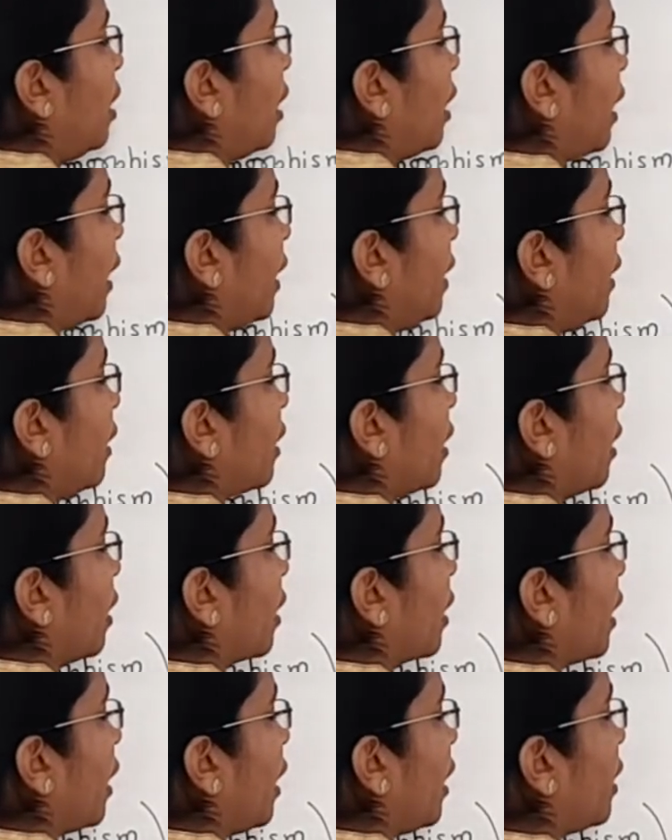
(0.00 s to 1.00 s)
and
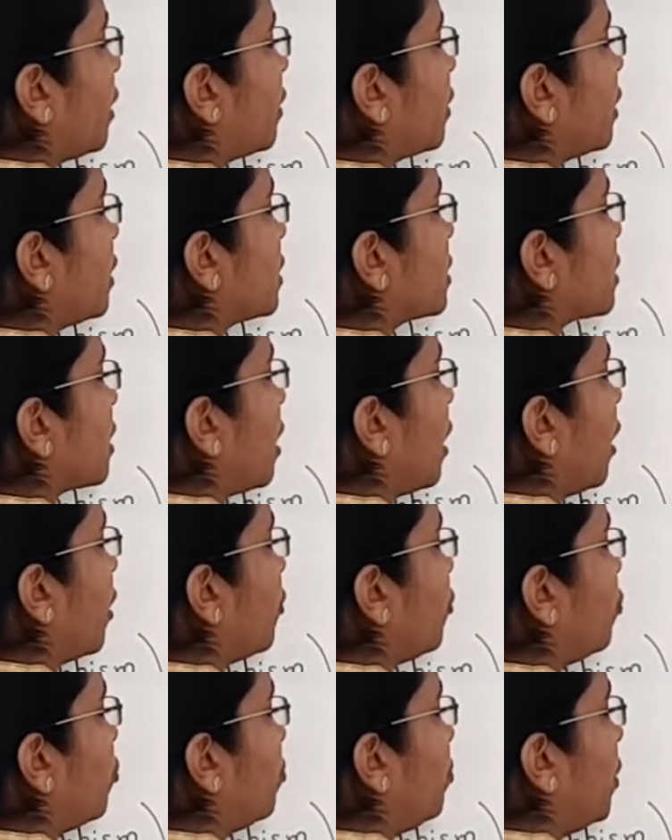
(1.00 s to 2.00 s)
again this
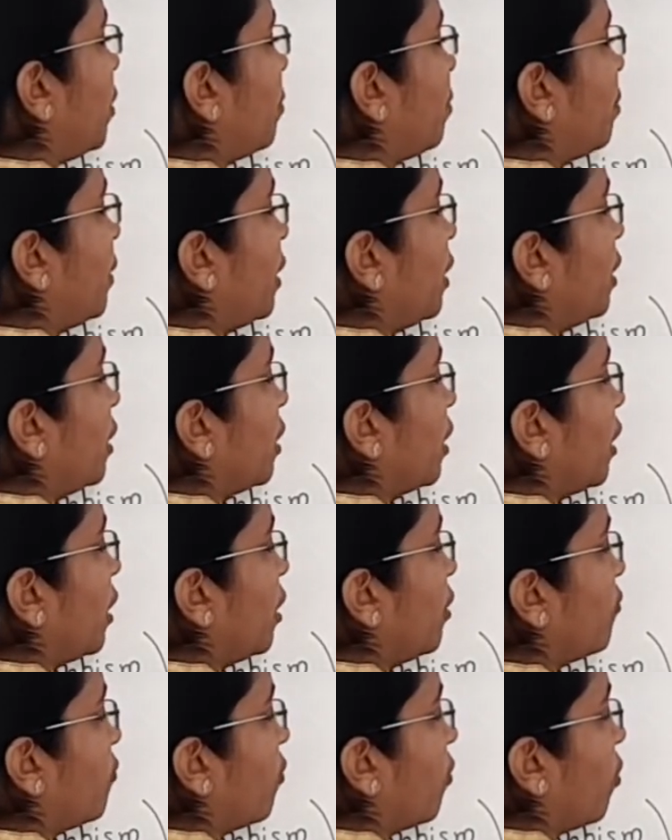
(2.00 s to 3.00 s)
RUBP
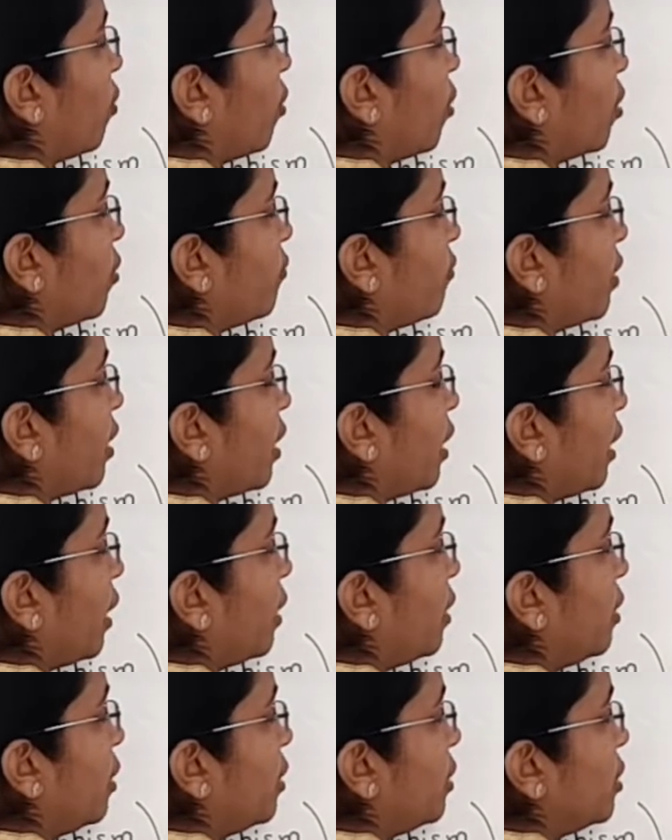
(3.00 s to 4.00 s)
involve
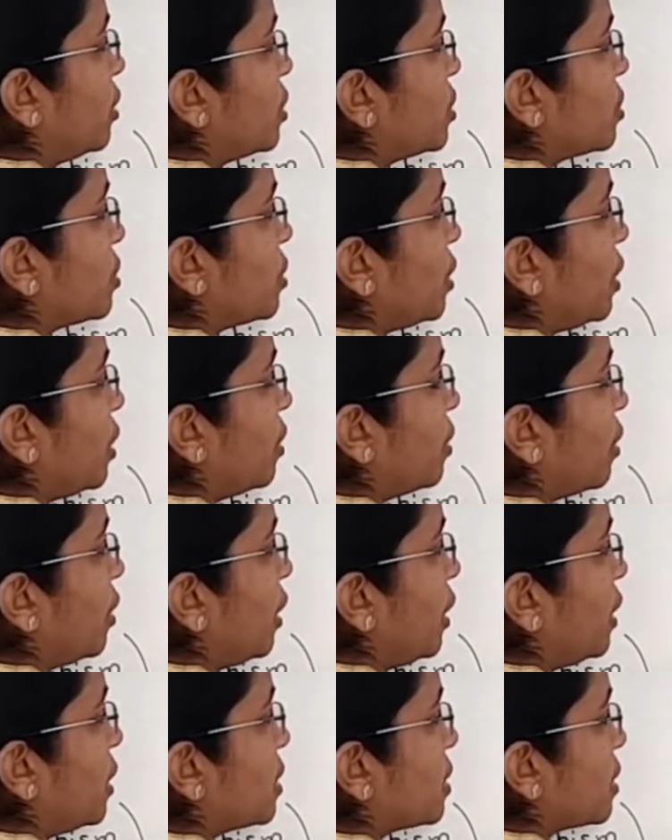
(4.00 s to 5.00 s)
in
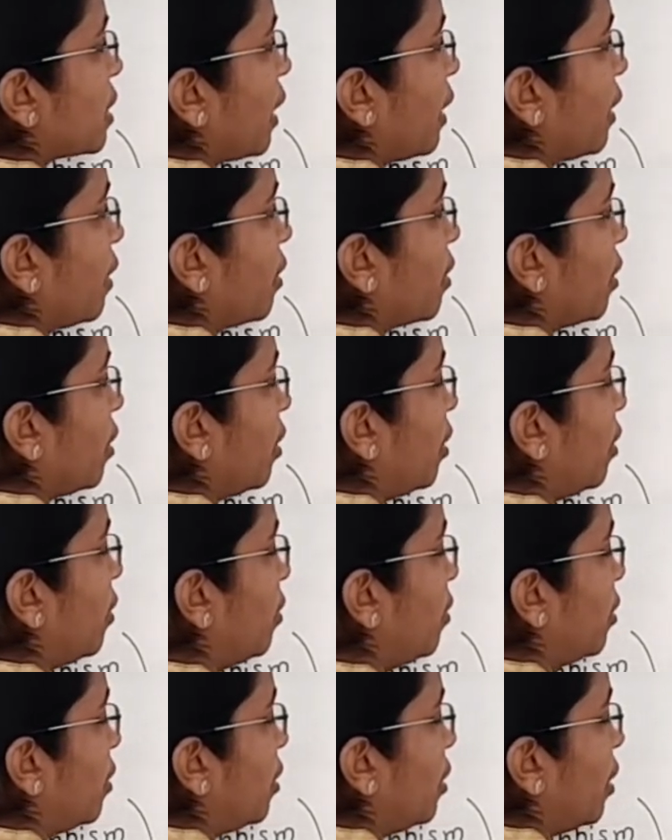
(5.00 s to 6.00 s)
C3
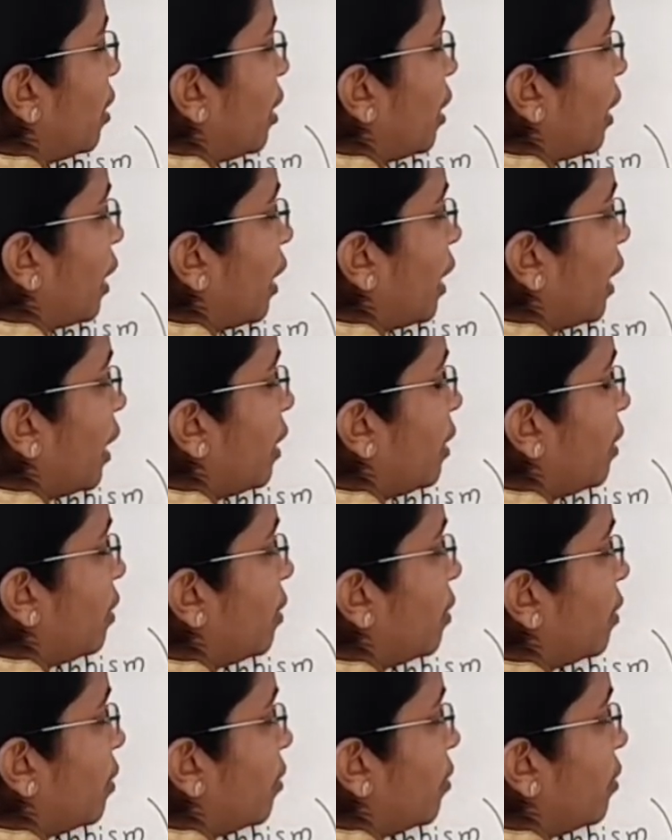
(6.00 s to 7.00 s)
cycle
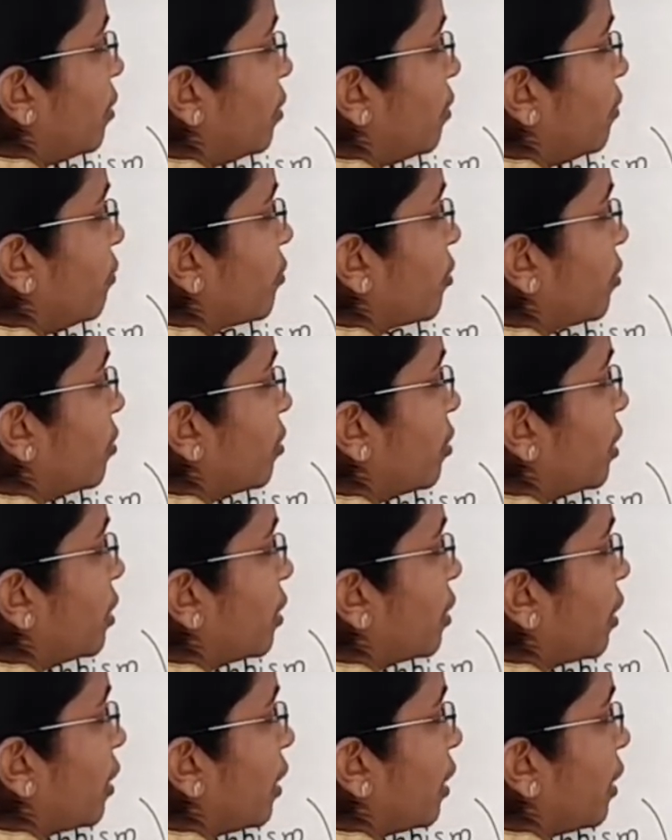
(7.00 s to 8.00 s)
and
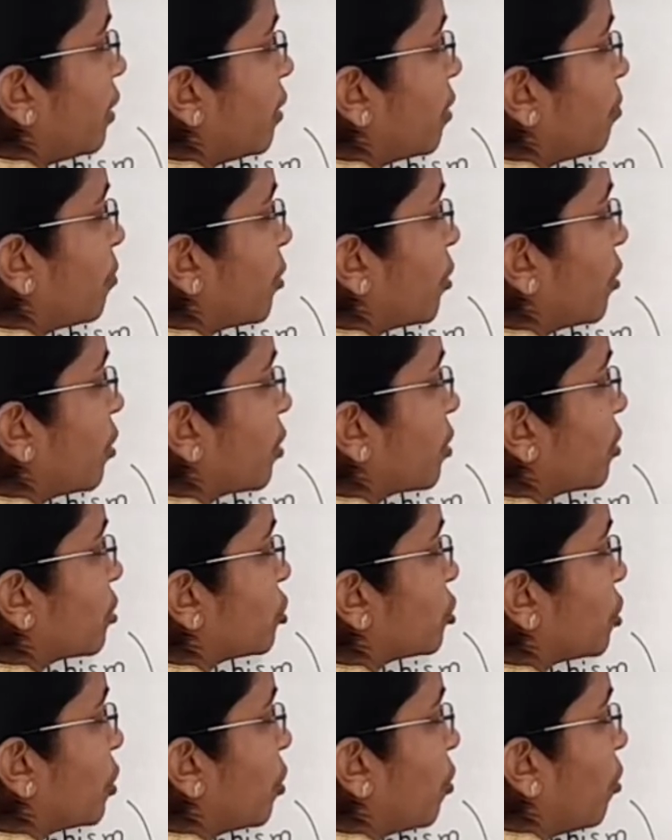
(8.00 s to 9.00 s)
result in the
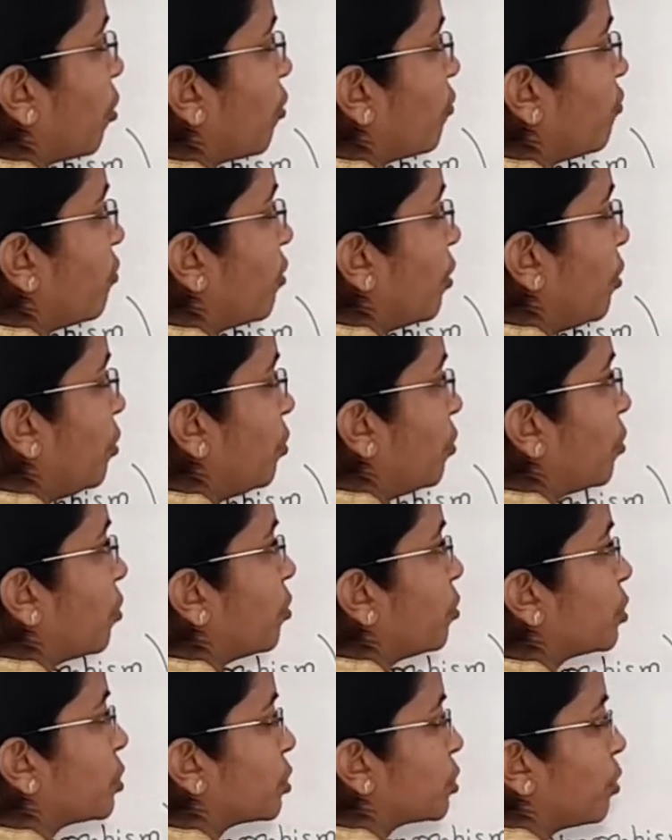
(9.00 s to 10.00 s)
production of
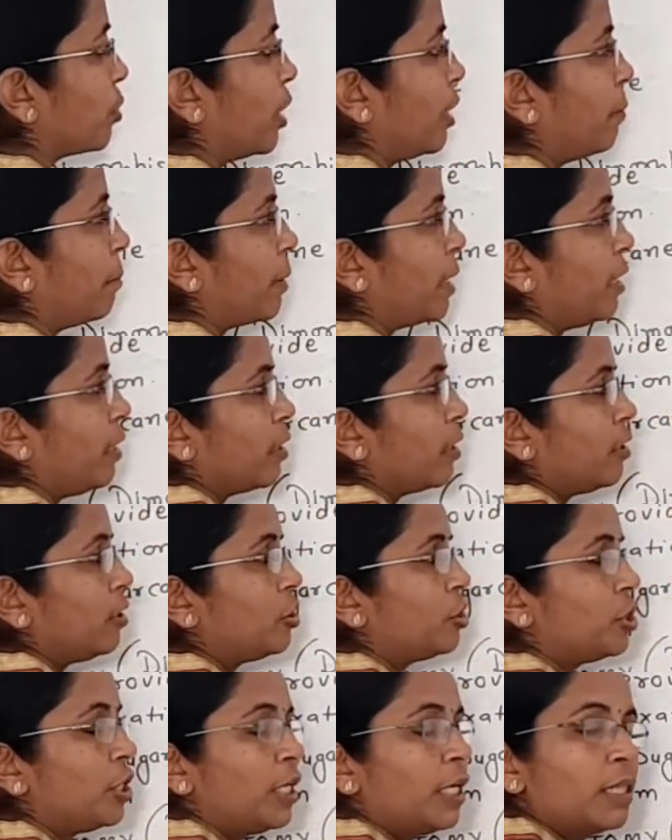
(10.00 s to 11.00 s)
glucose. So in bundle
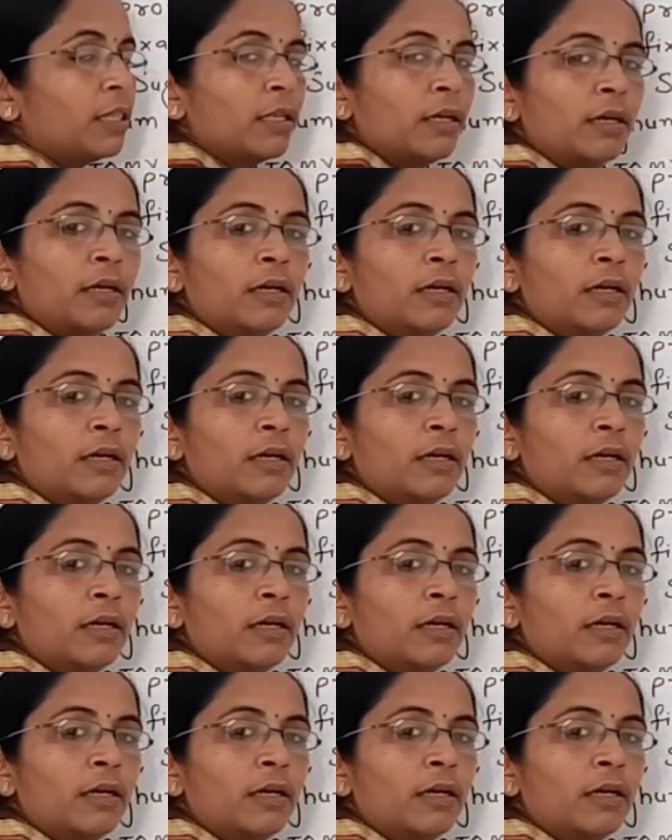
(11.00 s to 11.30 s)
sheath